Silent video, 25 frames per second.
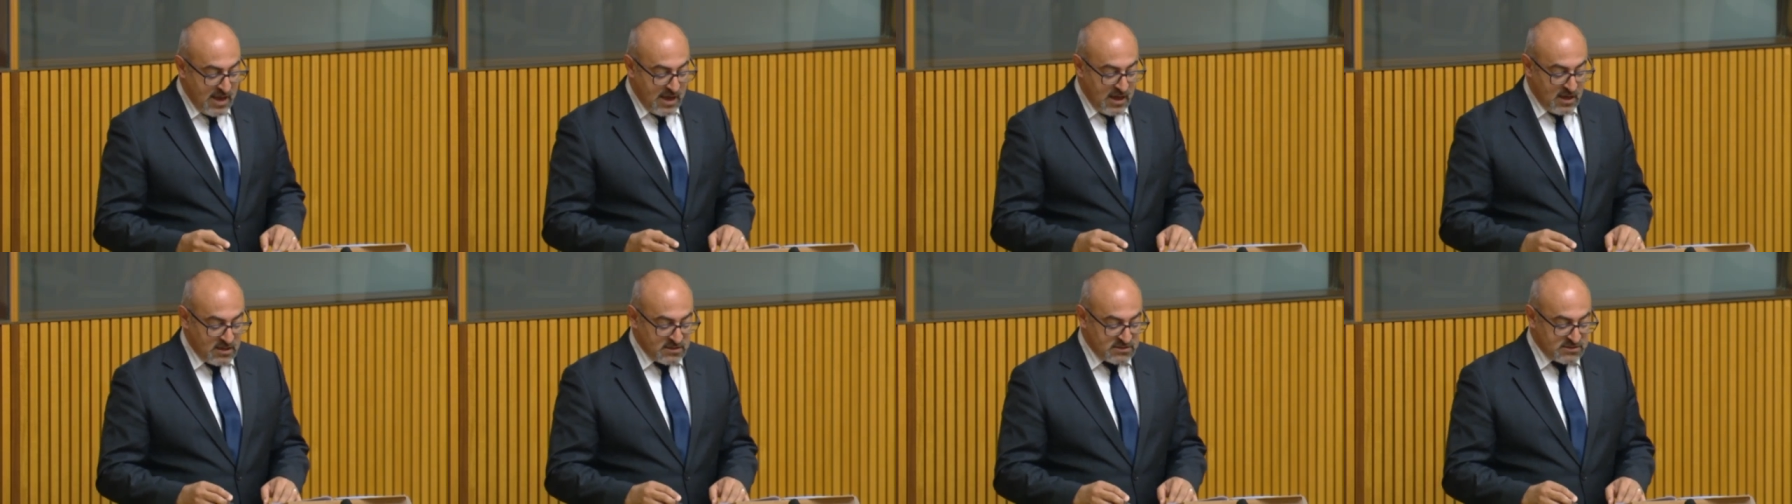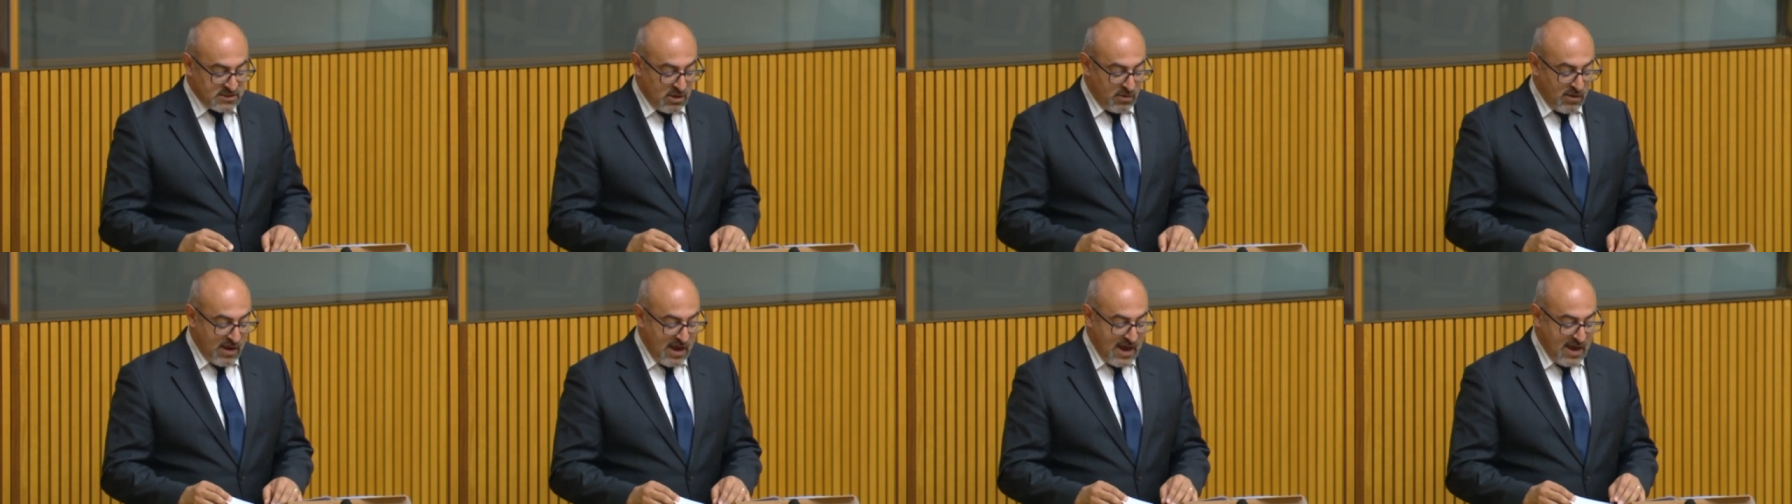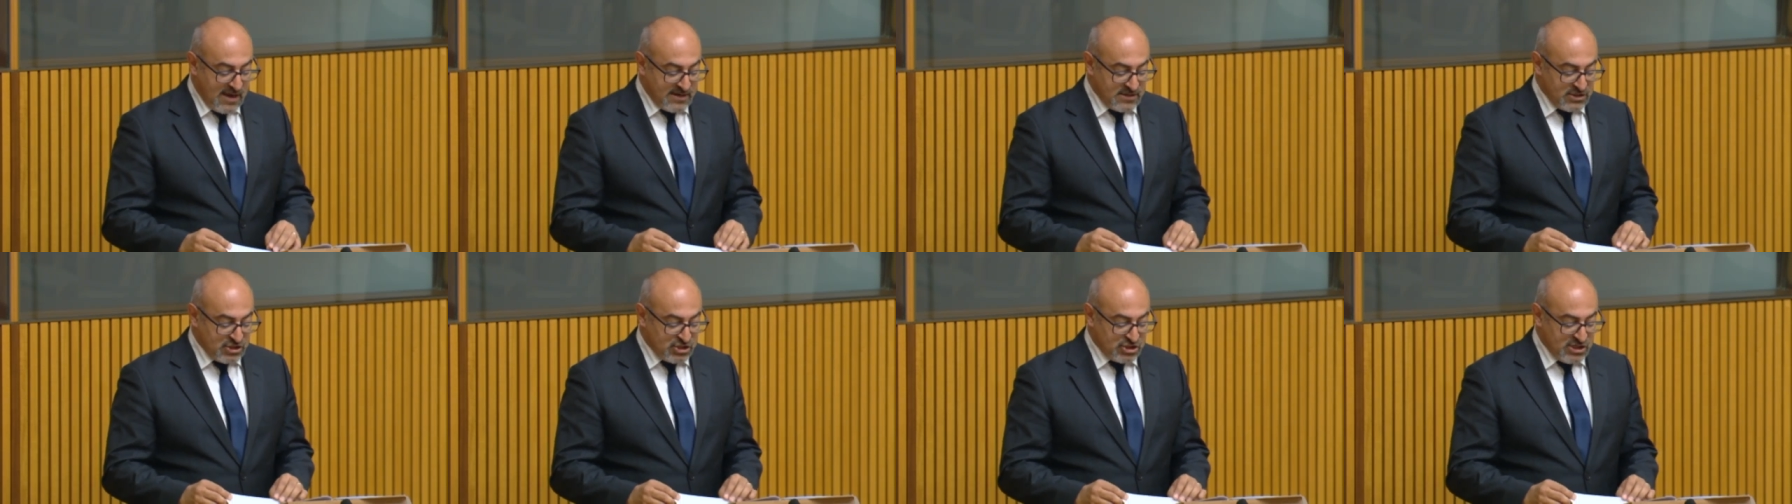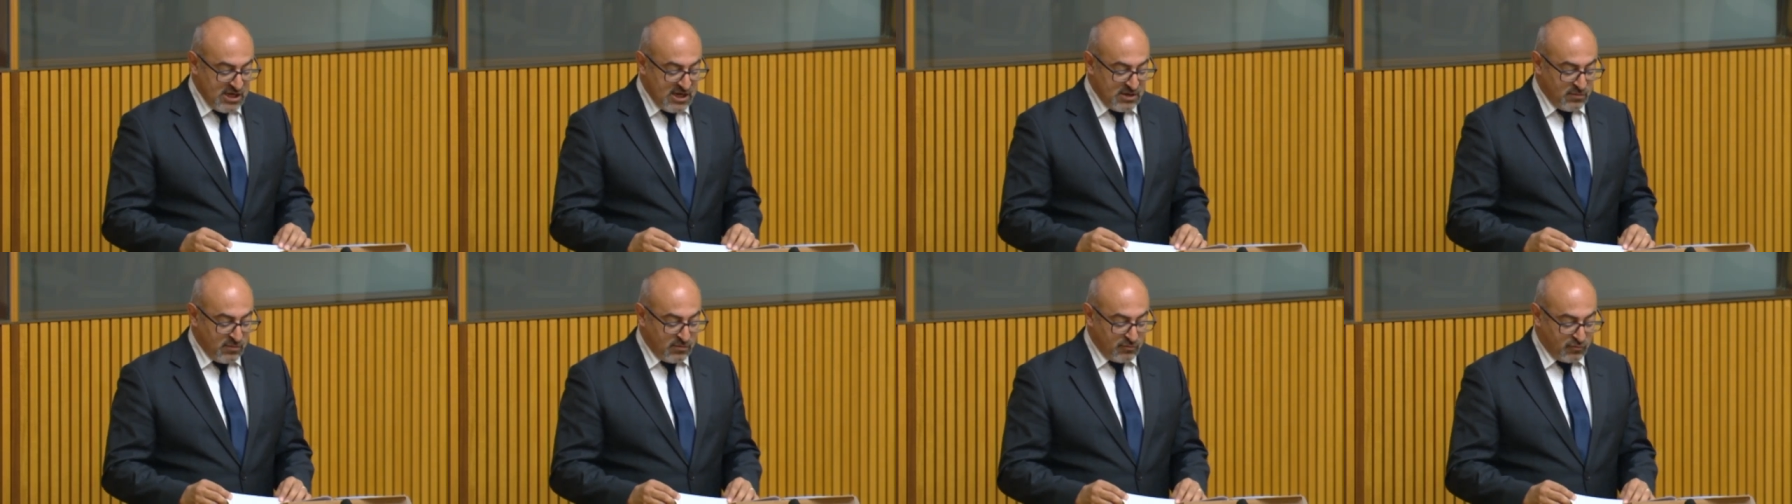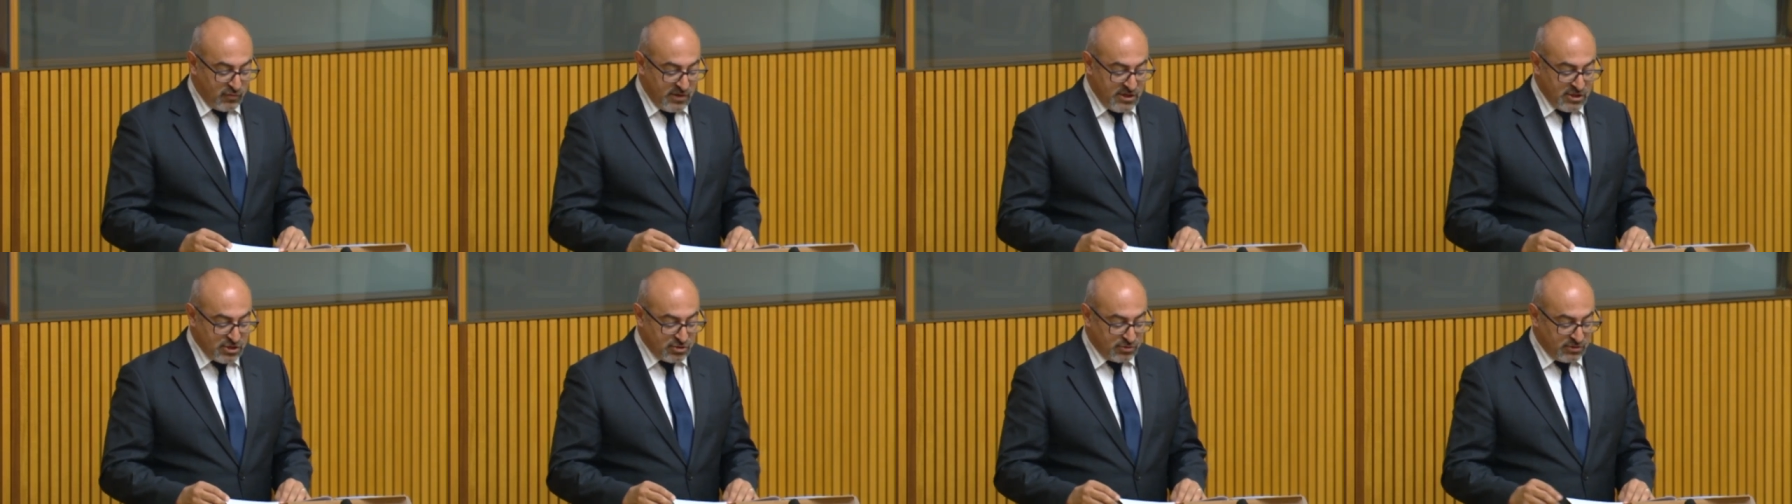so art is shared with
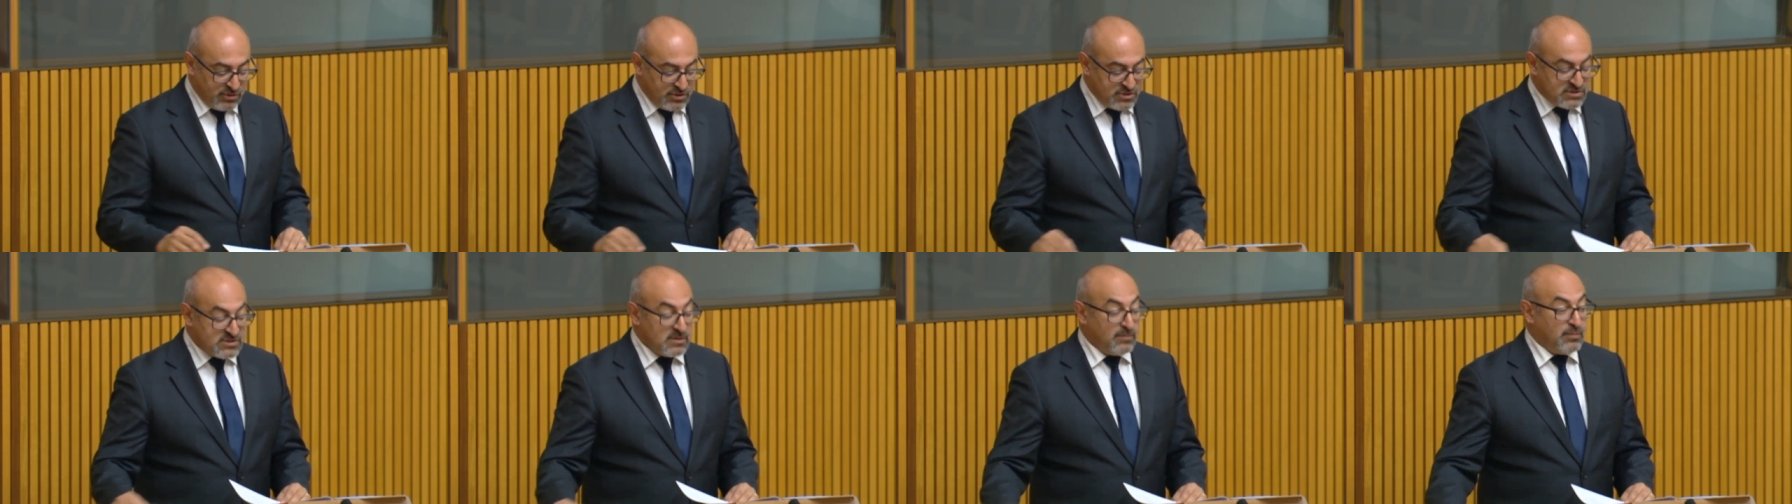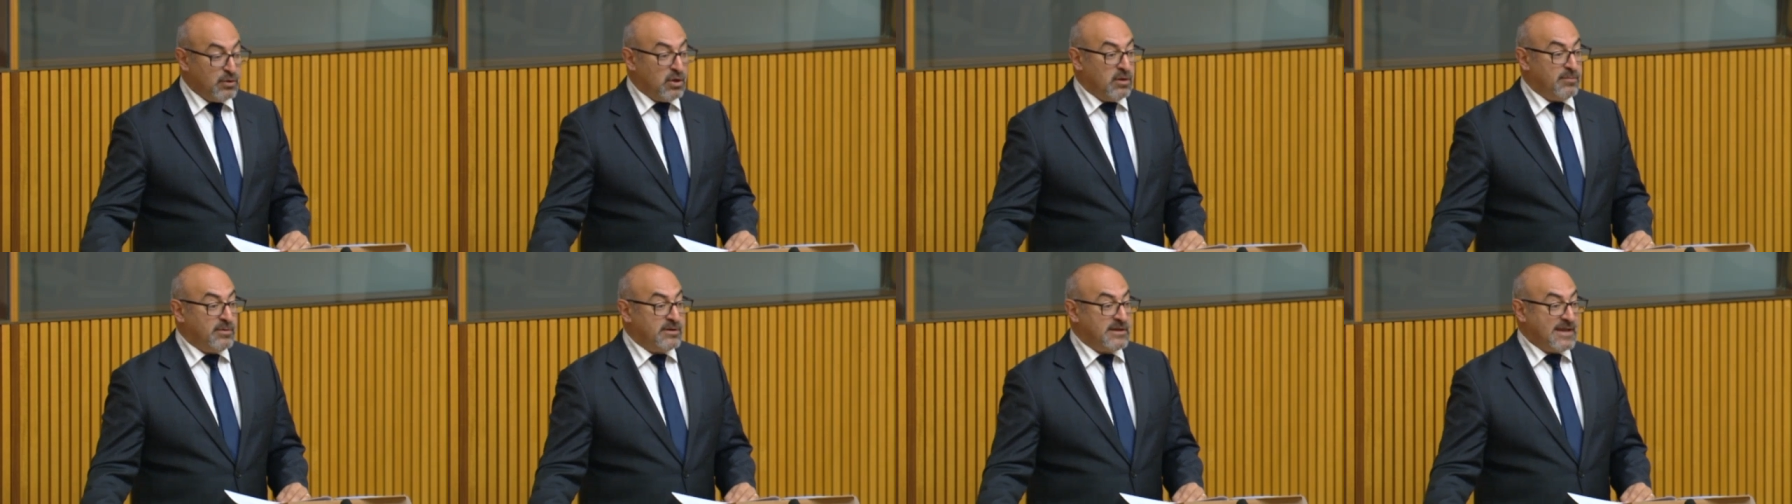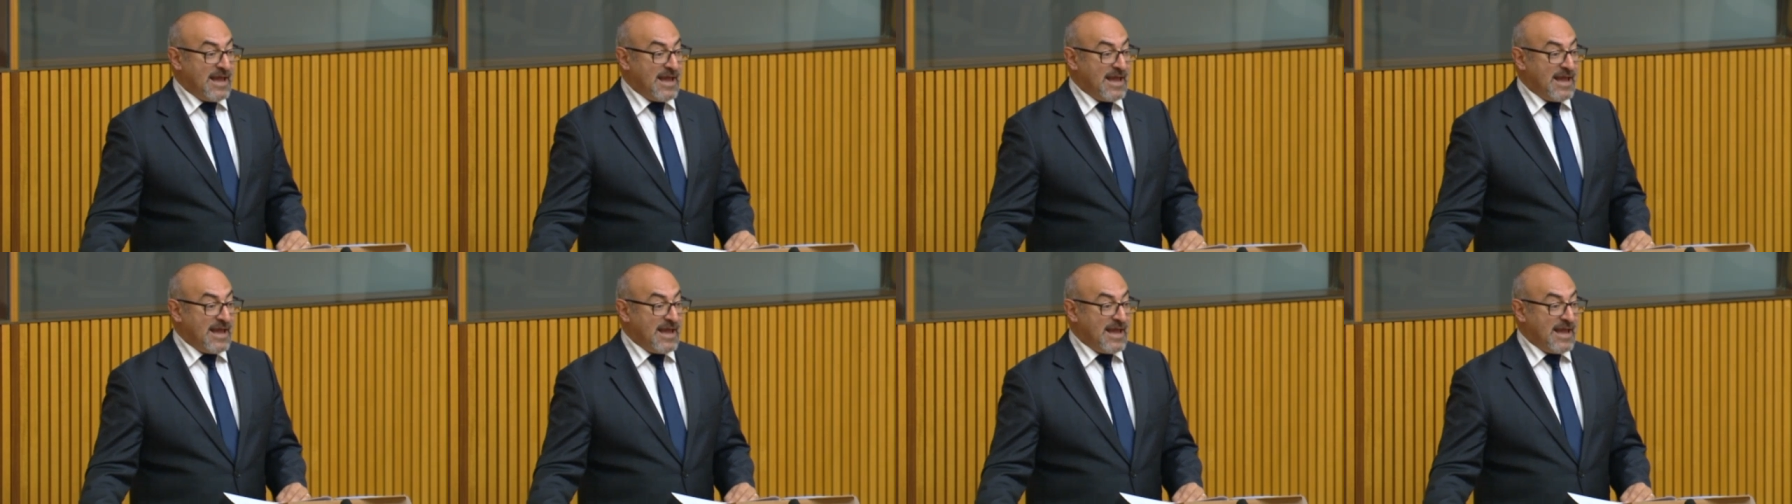regional and suburban